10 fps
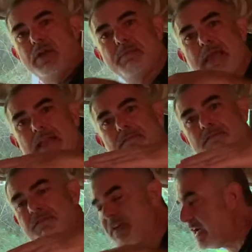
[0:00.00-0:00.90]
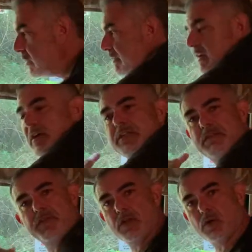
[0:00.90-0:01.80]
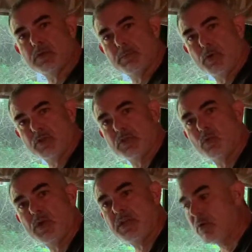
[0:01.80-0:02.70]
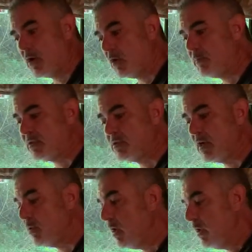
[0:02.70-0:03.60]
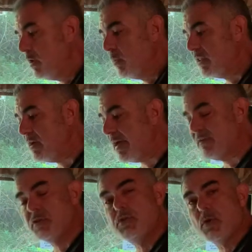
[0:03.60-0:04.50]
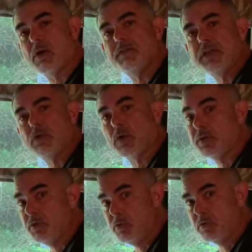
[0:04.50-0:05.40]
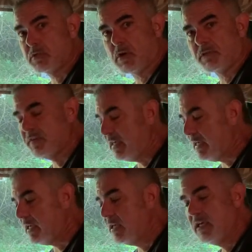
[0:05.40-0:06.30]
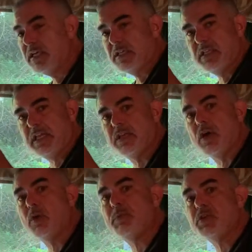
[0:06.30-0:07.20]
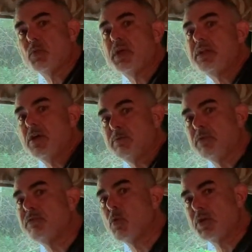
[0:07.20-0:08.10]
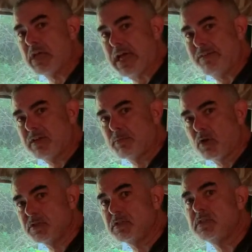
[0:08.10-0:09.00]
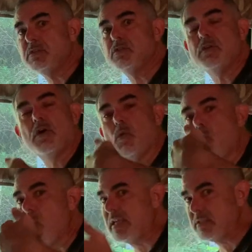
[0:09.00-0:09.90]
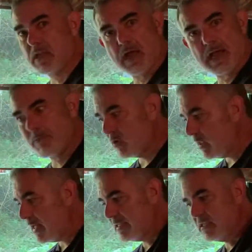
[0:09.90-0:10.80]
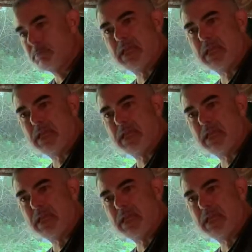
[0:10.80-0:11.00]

and it made it very, very difficult to push the window open. So whether you have a new RV or a used RV, you need to open your window before you have an emergency so you don't waste time realizing